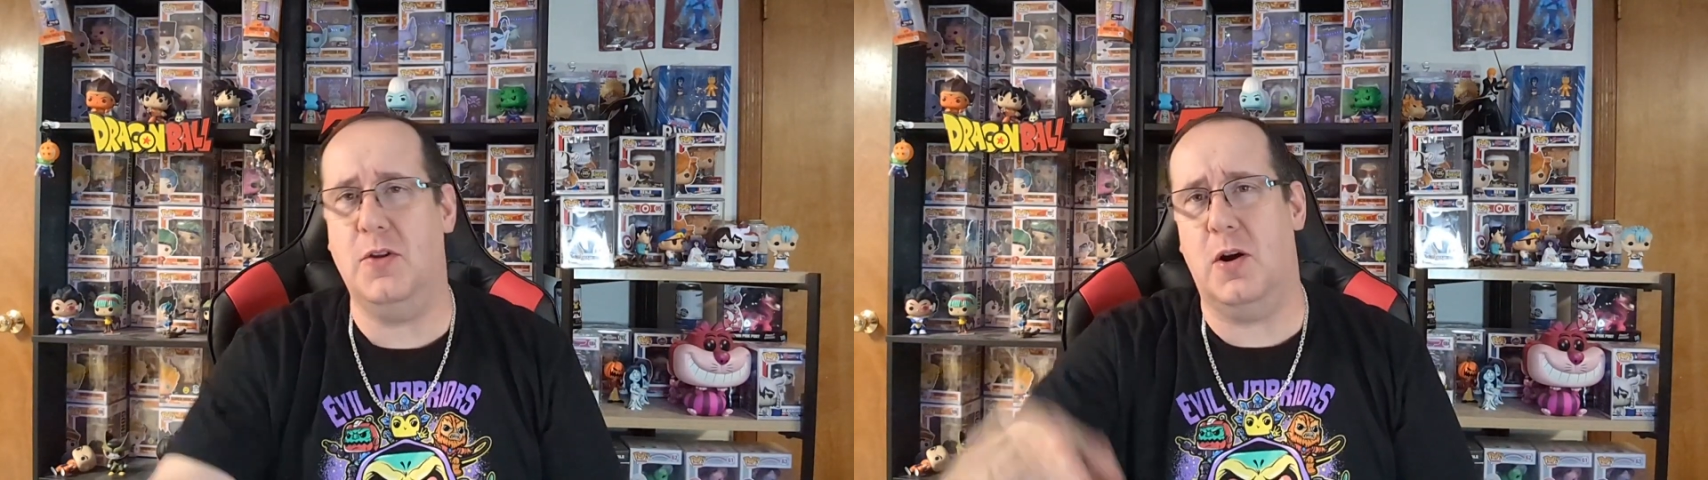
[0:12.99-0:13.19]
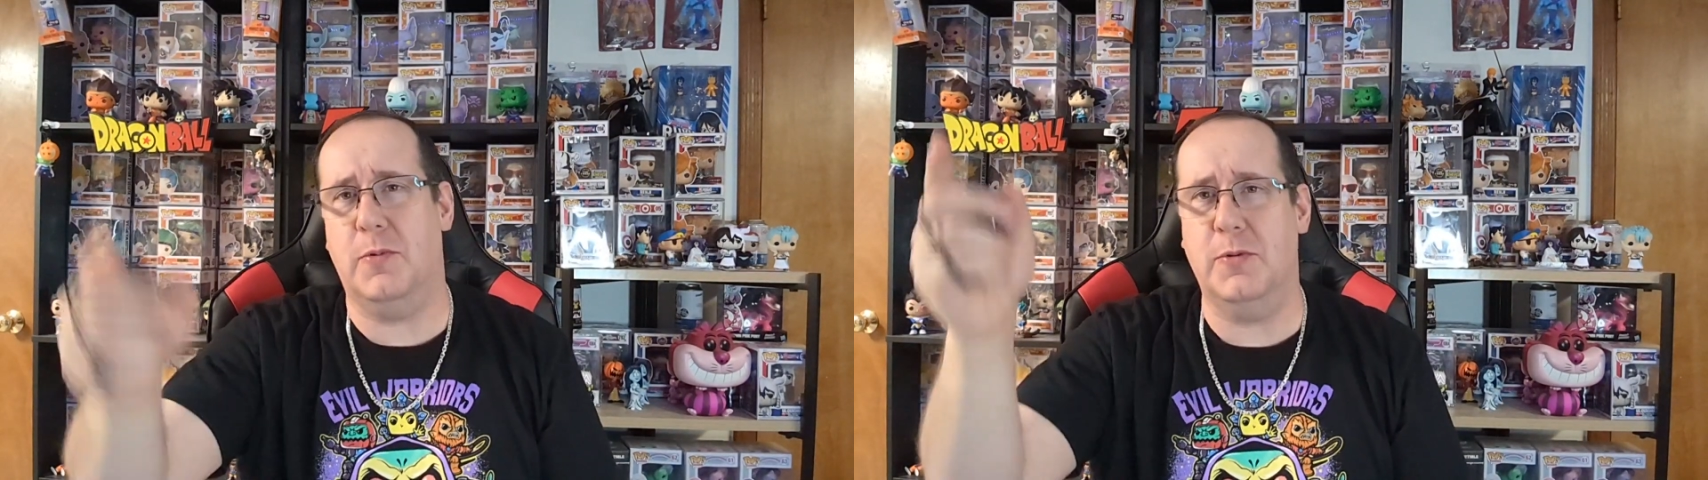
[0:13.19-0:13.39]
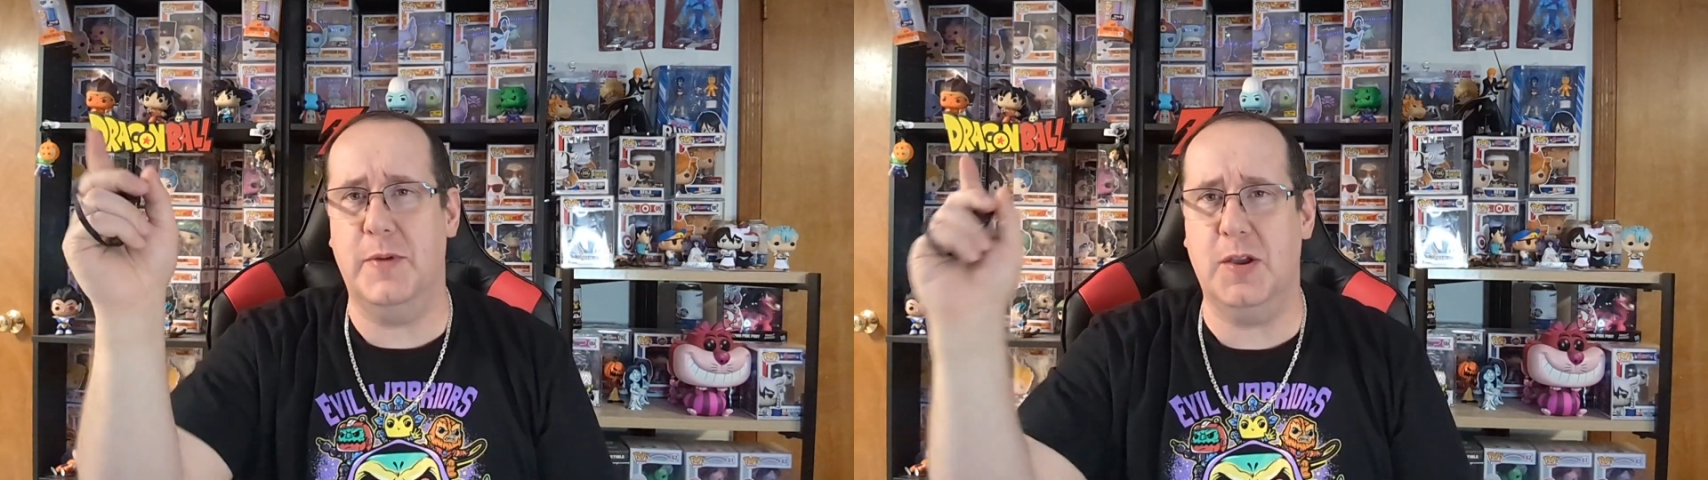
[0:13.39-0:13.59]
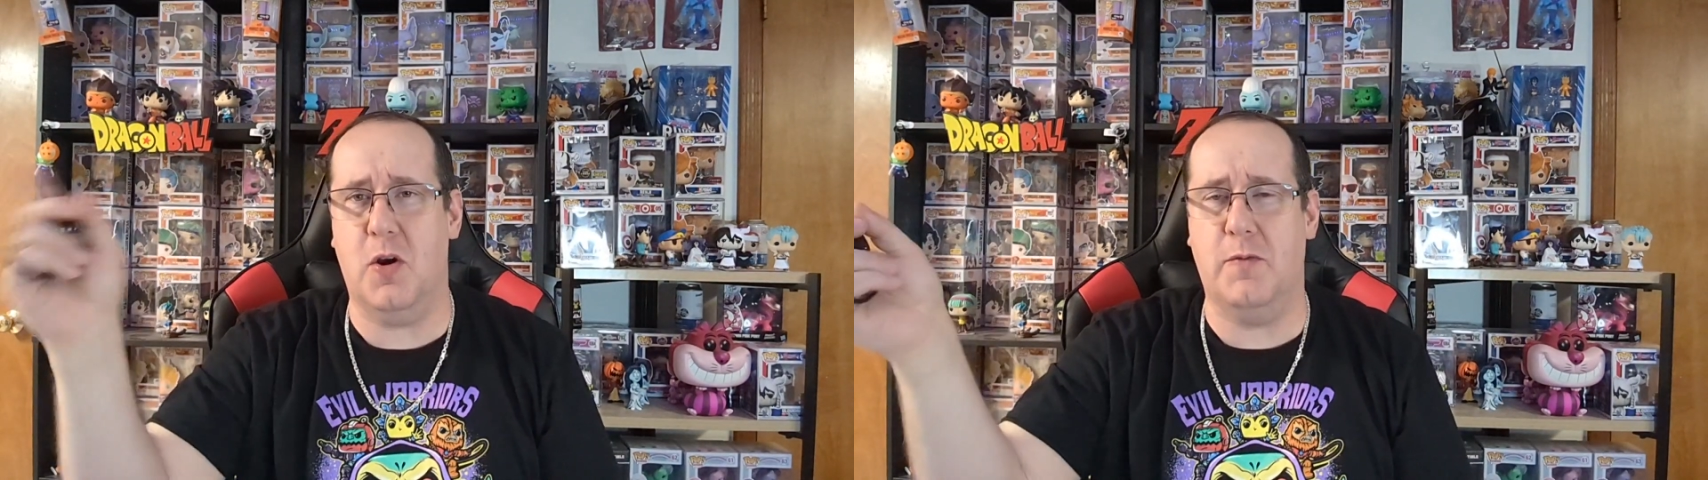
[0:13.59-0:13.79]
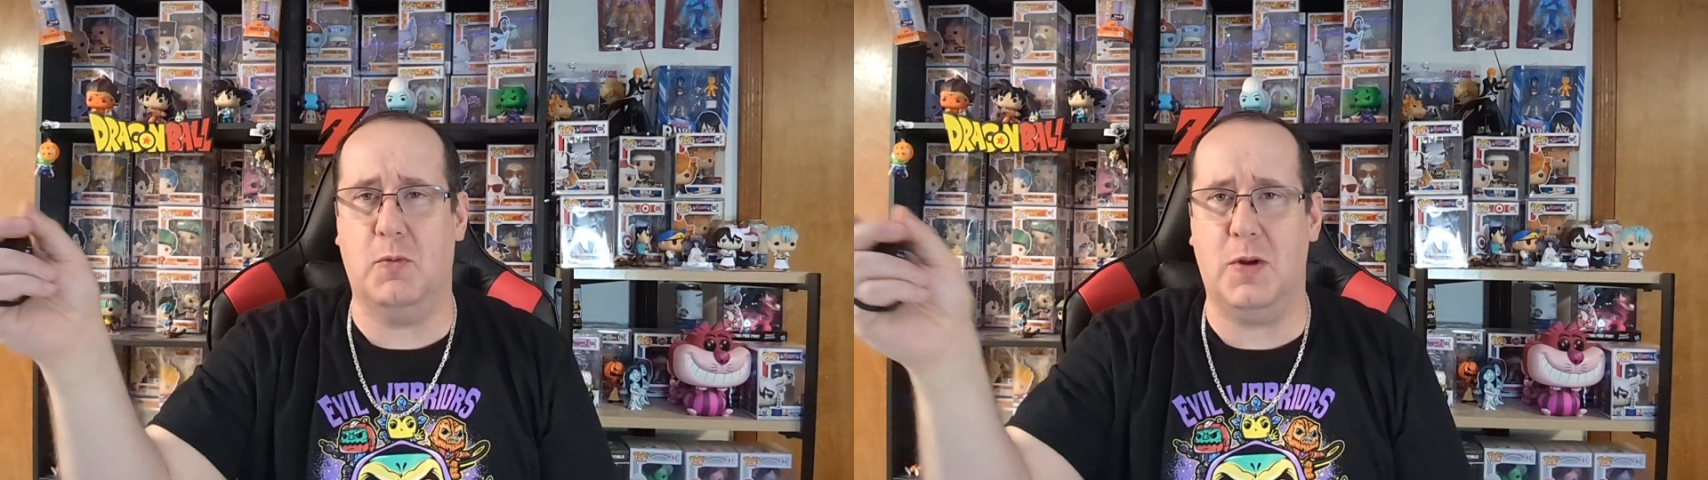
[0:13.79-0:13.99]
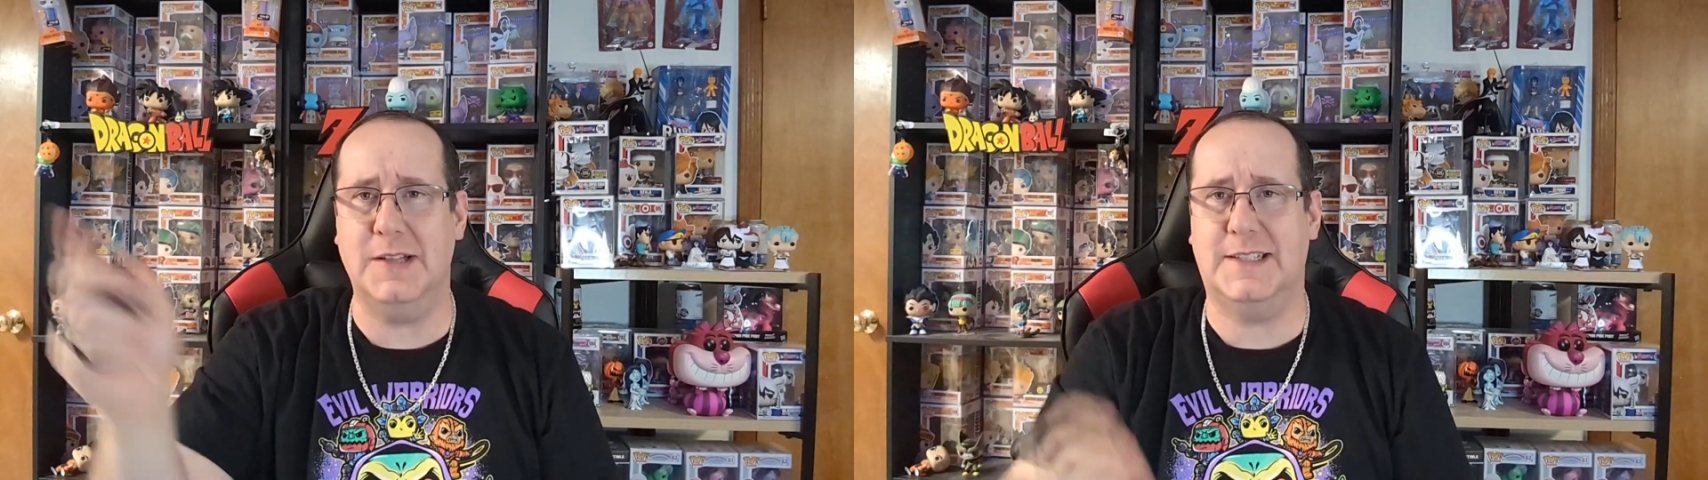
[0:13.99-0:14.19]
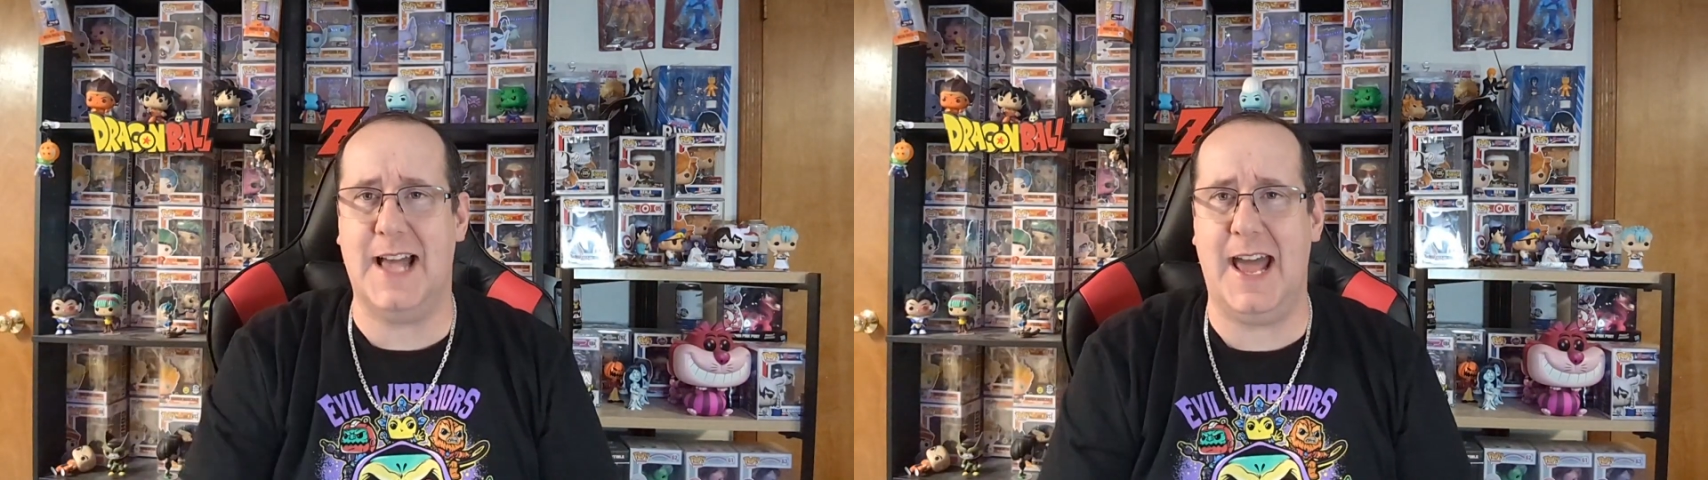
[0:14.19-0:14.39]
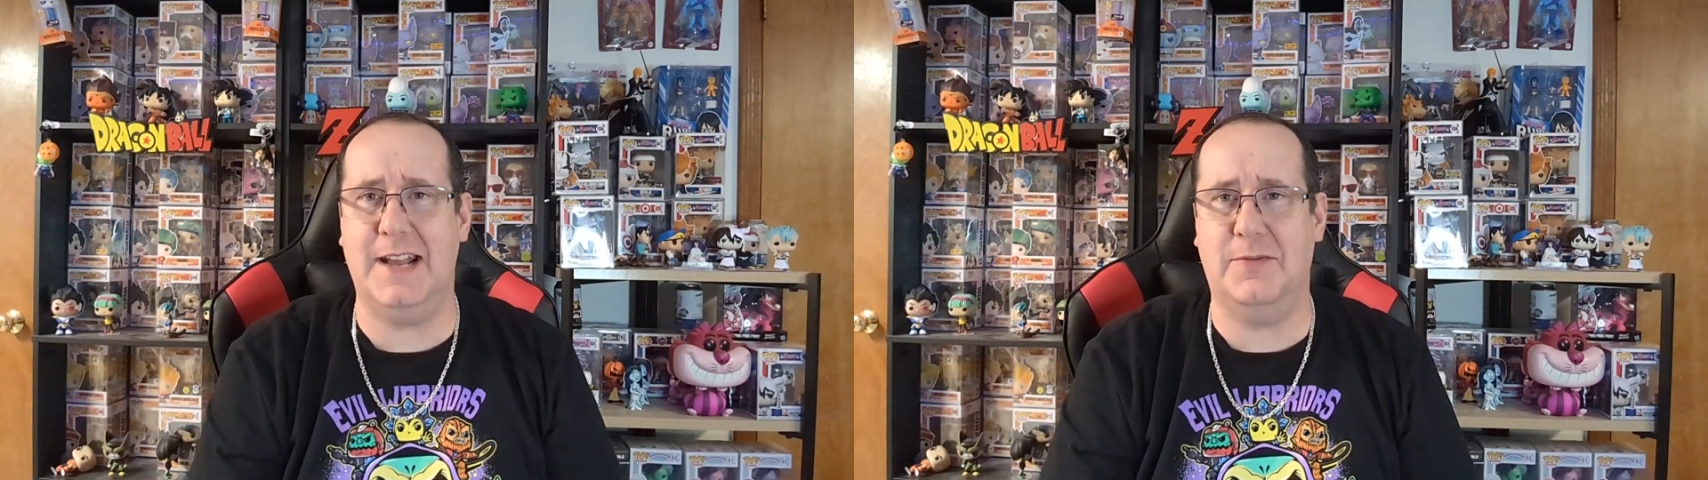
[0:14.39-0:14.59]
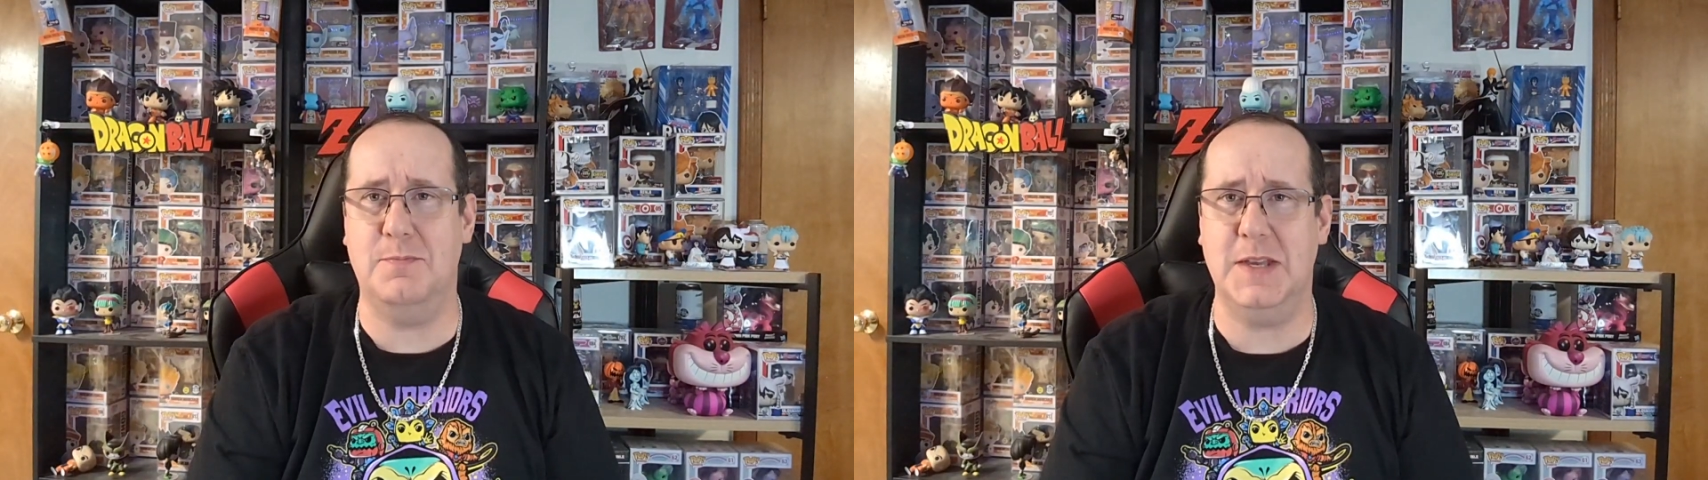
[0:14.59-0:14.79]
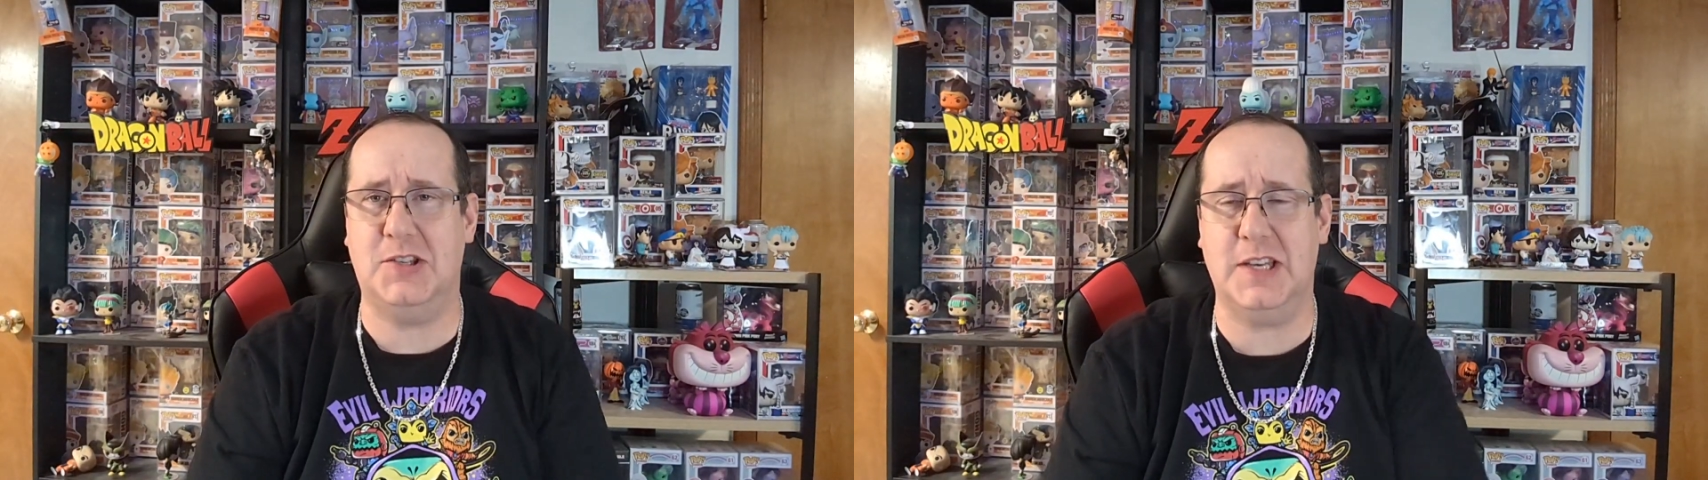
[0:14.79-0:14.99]
Normally we go over one side of
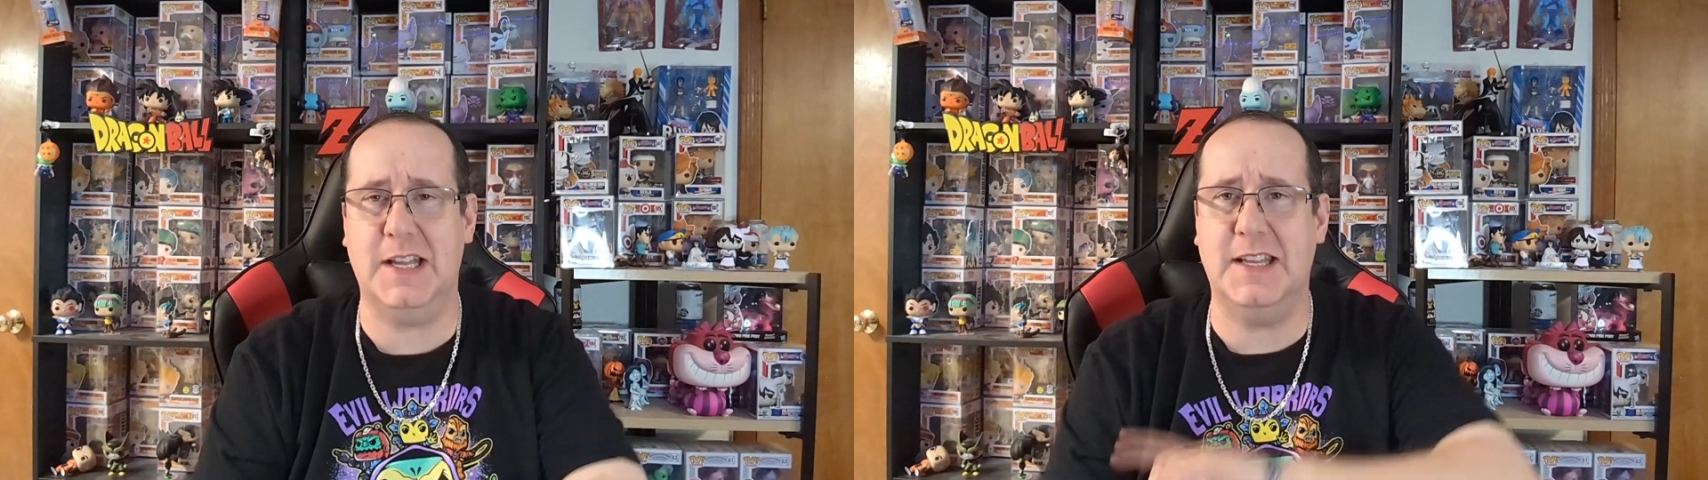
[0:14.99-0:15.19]
Michigan.